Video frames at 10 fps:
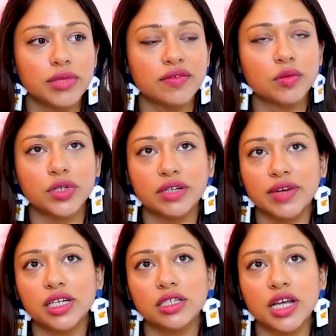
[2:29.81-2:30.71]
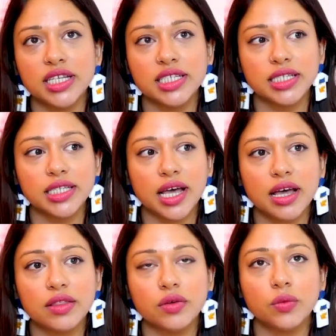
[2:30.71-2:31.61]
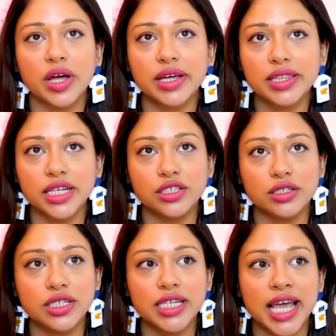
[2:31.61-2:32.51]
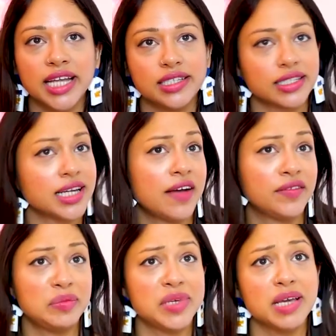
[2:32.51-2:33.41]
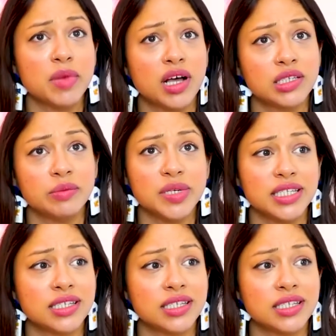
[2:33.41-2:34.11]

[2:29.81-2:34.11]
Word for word: everybody recognises that the work they do today doesn't have to be a masterpiece,